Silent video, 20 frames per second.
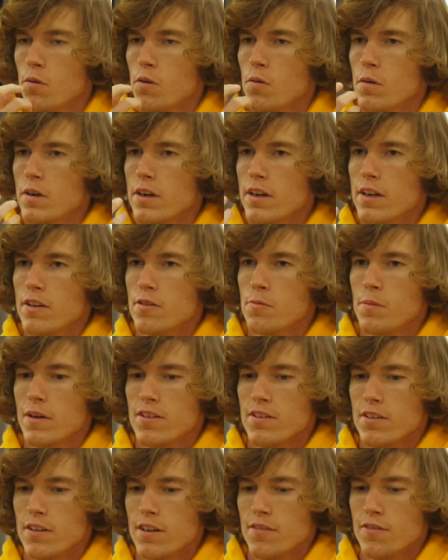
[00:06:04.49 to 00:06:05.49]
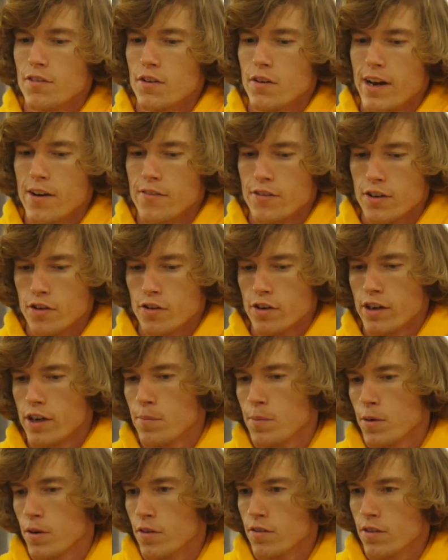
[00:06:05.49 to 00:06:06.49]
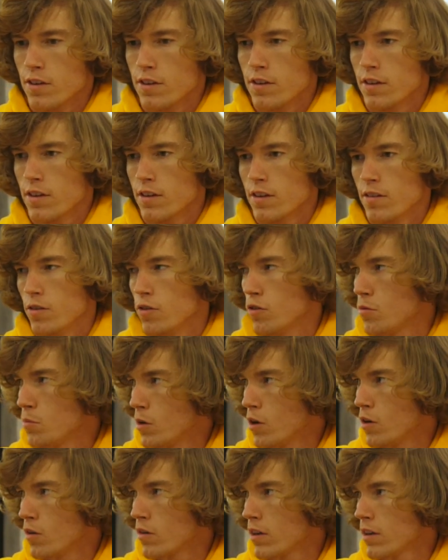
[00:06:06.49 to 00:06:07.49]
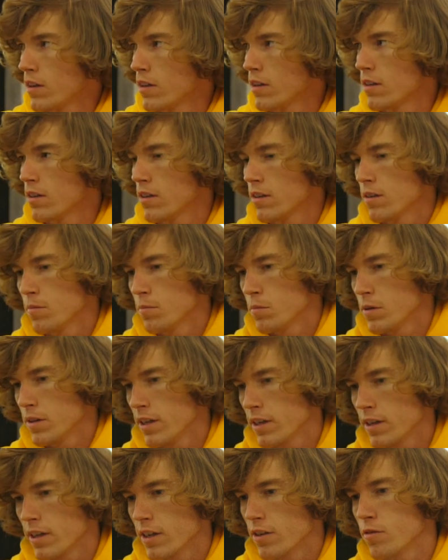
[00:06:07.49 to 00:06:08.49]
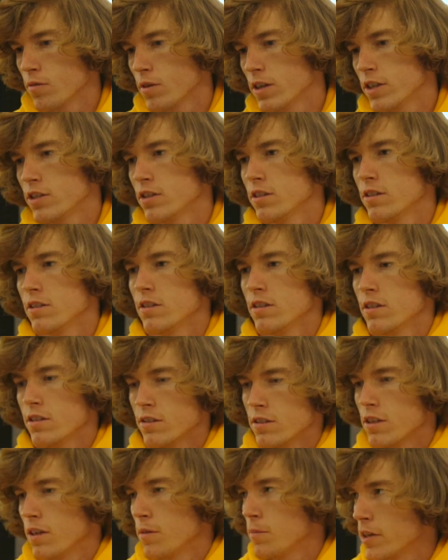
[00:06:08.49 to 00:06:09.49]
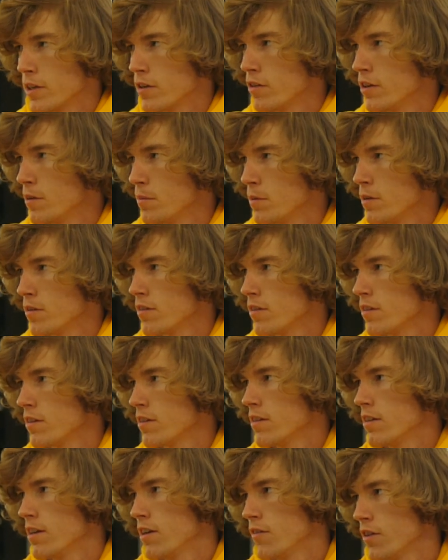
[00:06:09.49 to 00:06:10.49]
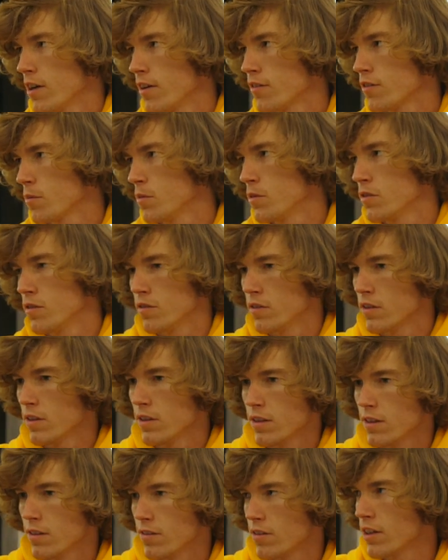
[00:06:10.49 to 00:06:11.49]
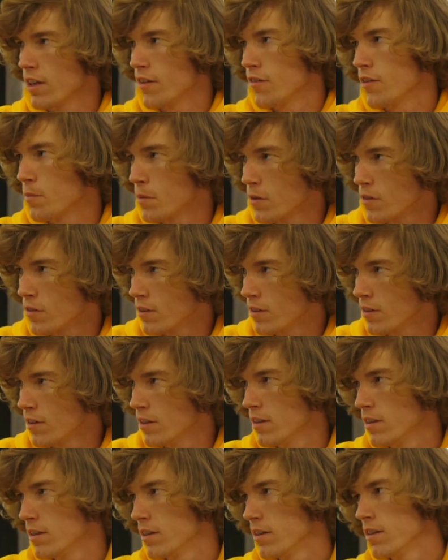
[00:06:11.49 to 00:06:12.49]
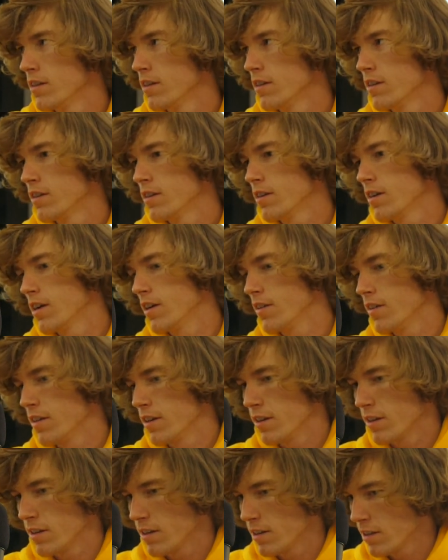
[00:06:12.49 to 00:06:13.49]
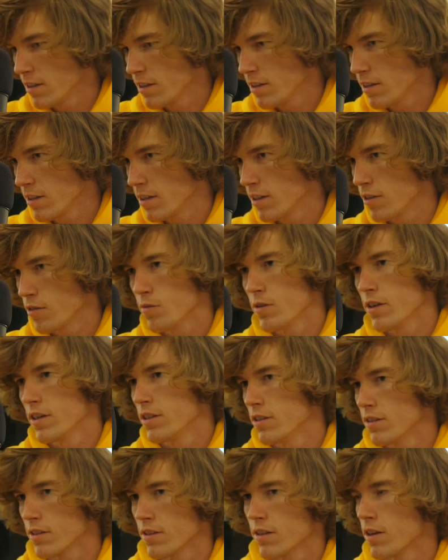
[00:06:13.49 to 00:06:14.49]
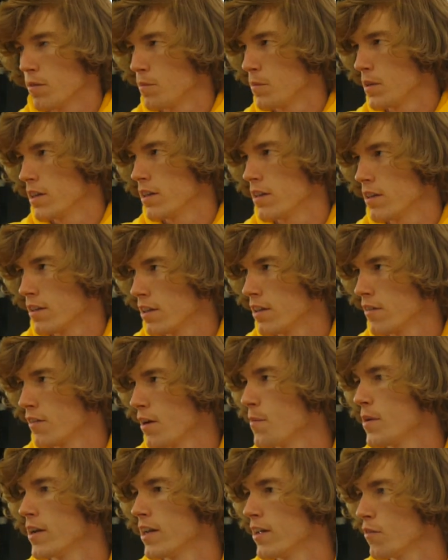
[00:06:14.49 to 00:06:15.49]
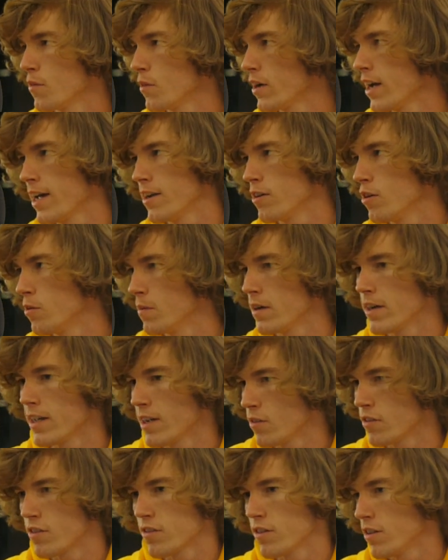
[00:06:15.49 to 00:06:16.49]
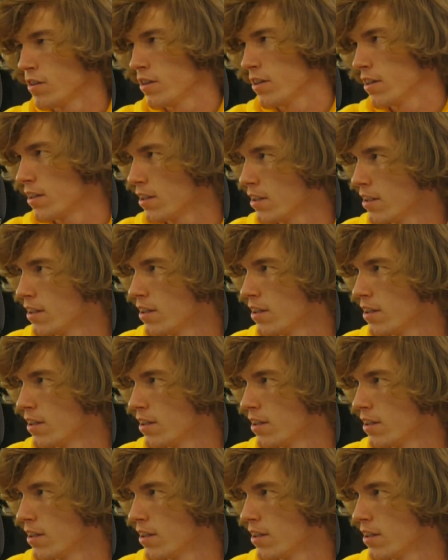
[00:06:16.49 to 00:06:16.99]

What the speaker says: well, what it is basically, if you have a greedy person who's broke but then gets rich, he's going to be a greedy person. If you have someone who is a giving person and then gets rich, he's going to be I mean, even when I had no money, I was still